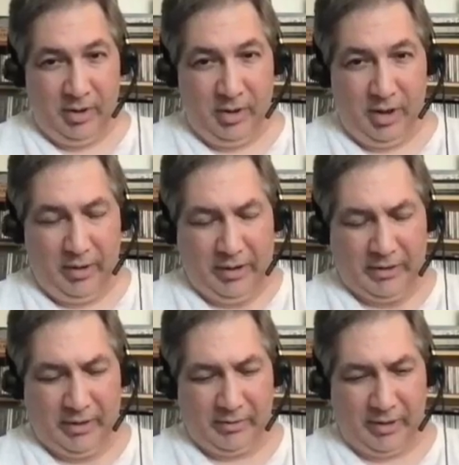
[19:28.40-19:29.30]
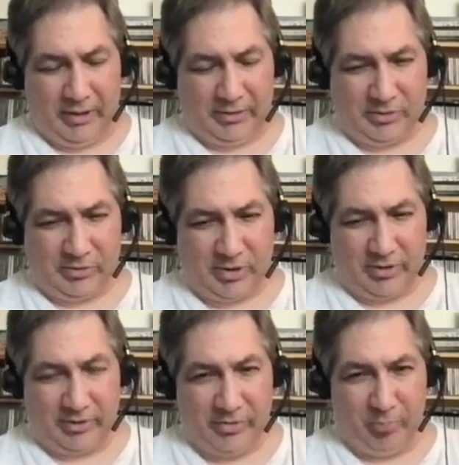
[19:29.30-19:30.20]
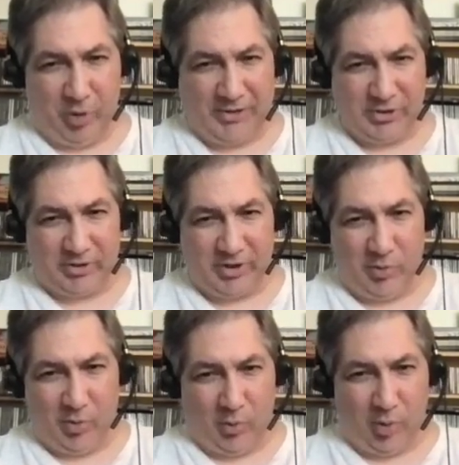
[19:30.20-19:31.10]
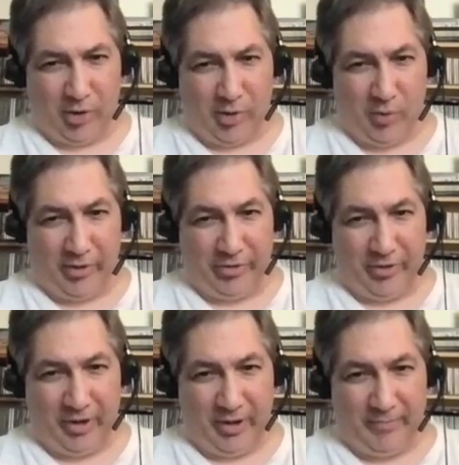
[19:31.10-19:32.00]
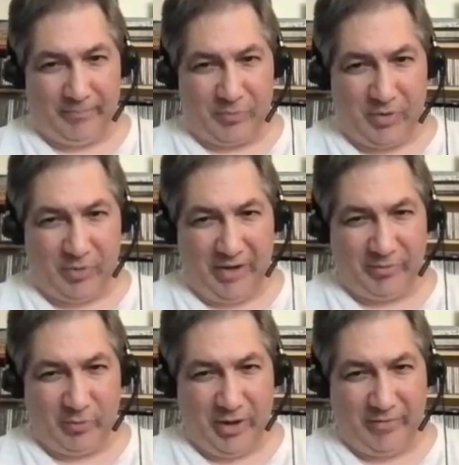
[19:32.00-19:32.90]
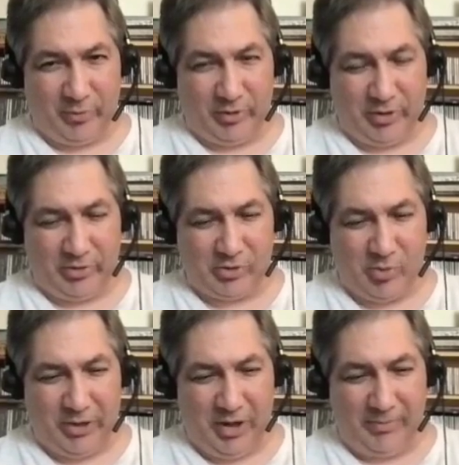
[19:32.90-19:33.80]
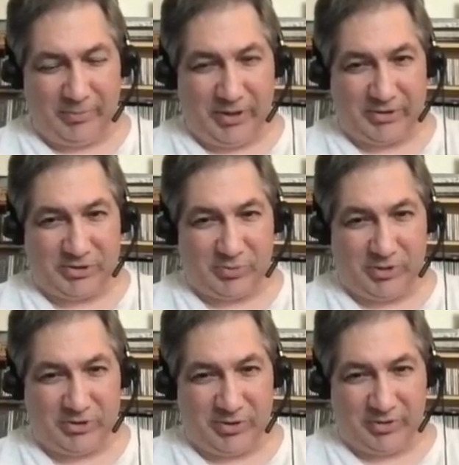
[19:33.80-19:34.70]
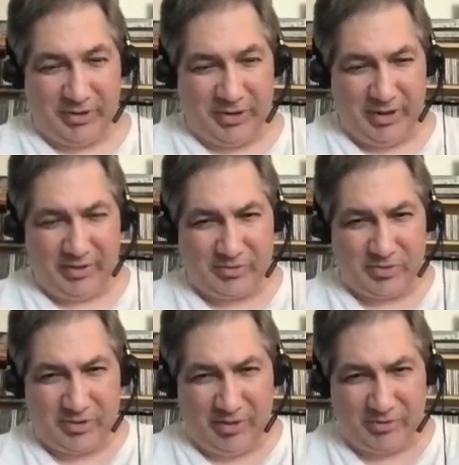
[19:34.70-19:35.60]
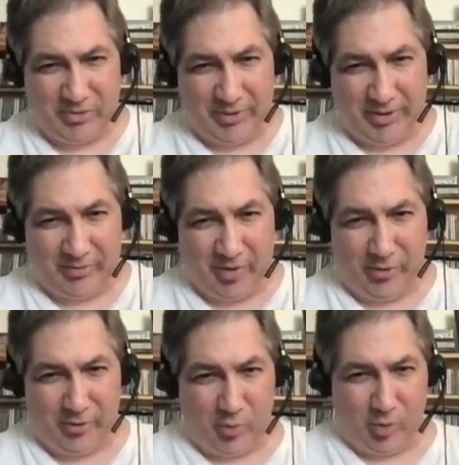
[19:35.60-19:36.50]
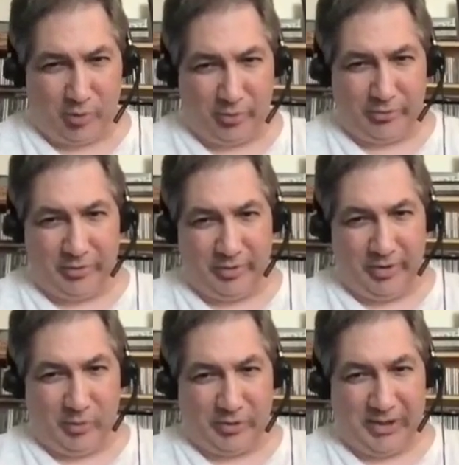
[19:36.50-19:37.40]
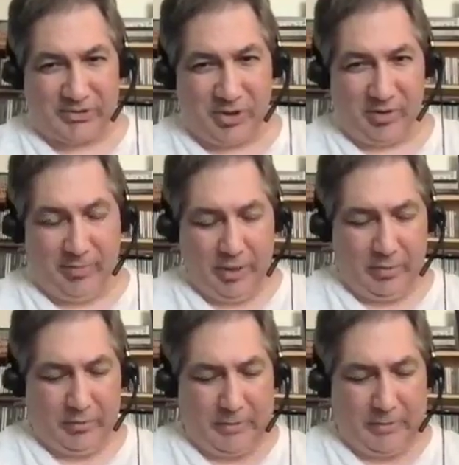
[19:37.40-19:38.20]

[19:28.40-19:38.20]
All right. Now, there's the project that you were working with. We haven't really heard too many updates recently. So tell us about Underworld and what that's all about.